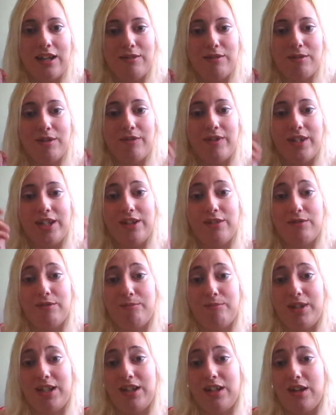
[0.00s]
the video would
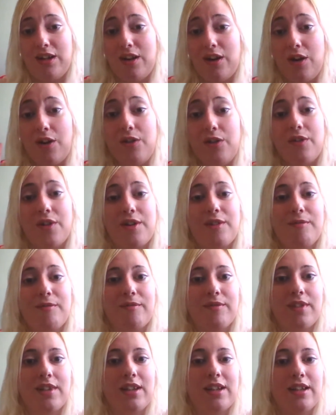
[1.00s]
be over
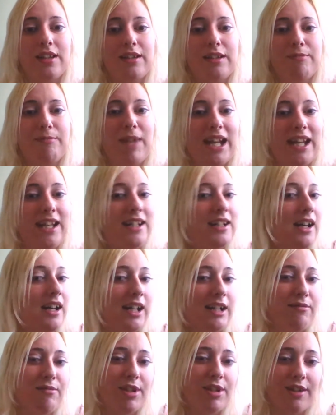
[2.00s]
the main
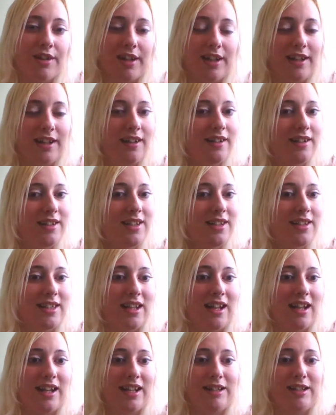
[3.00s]
time slot
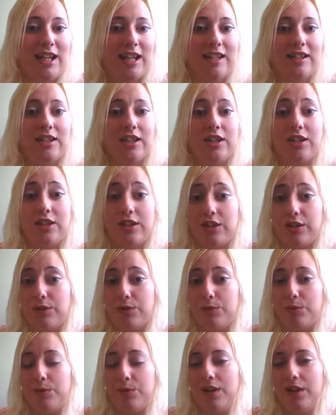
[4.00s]
I tend to
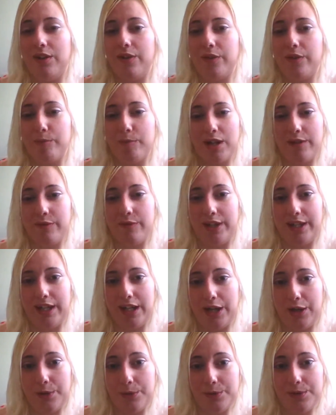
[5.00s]
do for my
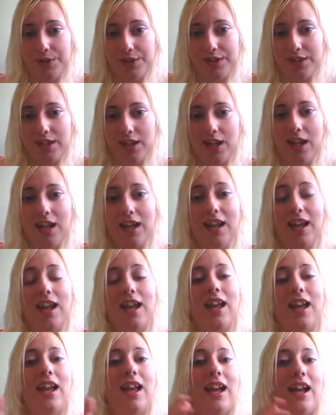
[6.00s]
videos,
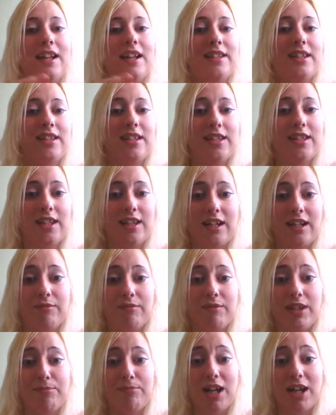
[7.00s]
as this is something I'm
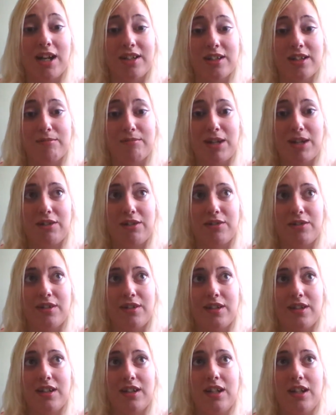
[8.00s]
really passionate about,
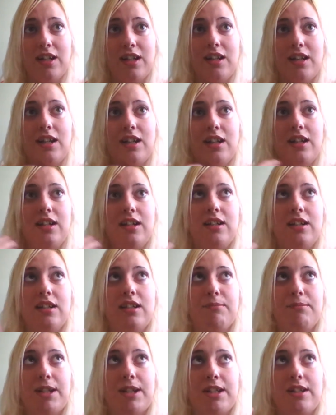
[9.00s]

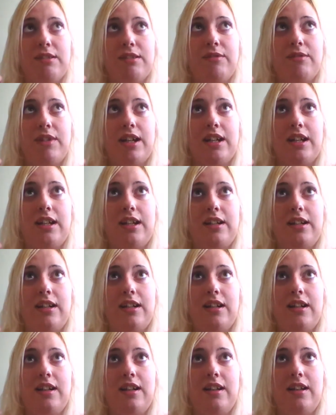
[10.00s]
especially when
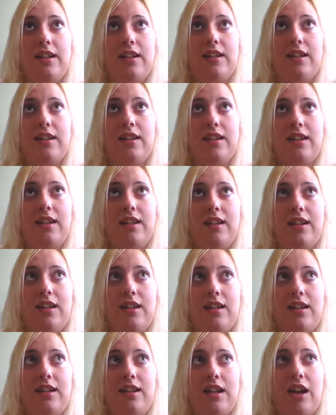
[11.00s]

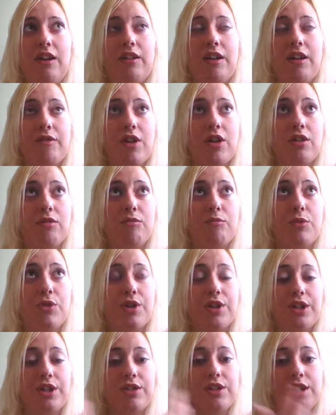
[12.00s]
now I've gotten more
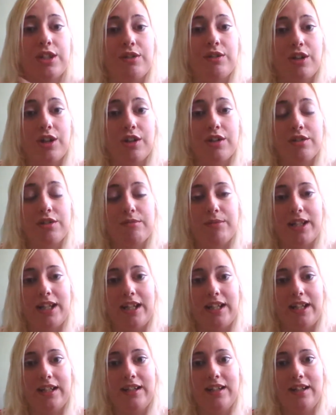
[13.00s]
used to doing
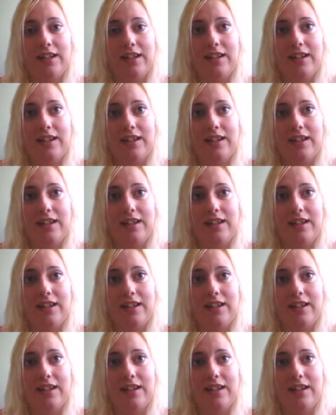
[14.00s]
cosplay.